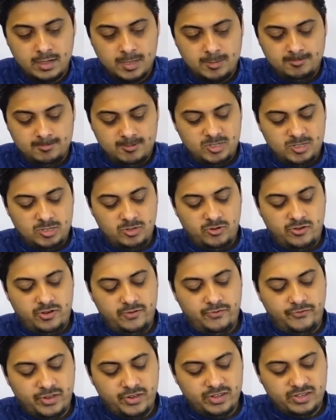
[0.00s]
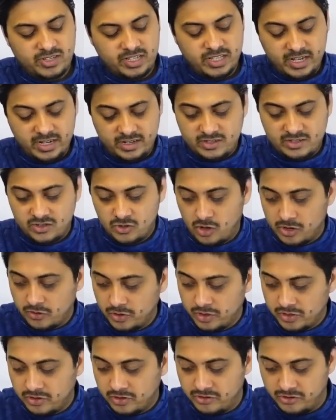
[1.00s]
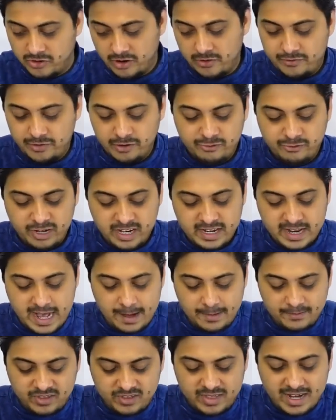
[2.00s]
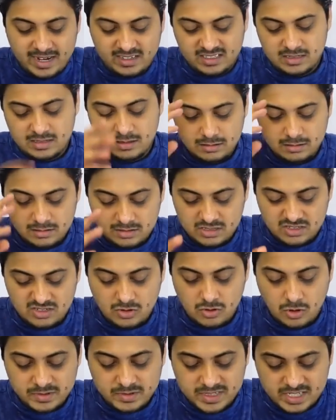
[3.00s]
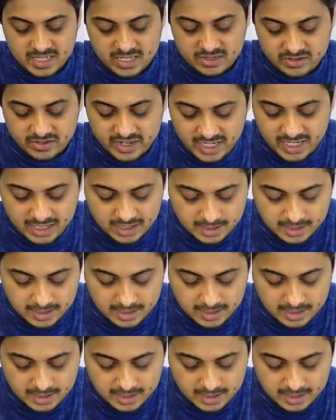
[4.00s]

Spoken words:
So obviously it is not going to draw 15 amps. That's just common sense, right?